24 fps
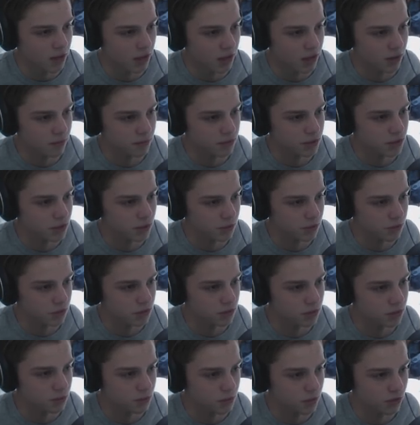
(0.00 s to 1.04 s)
um, so
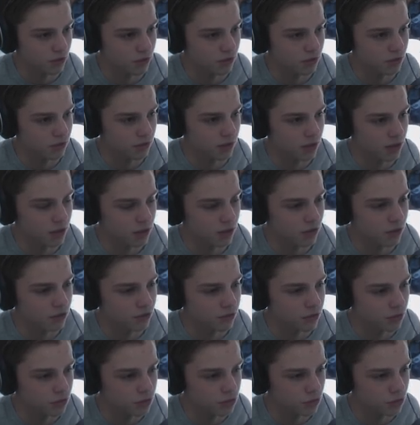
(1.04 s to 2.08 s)
there's a bit of luck of the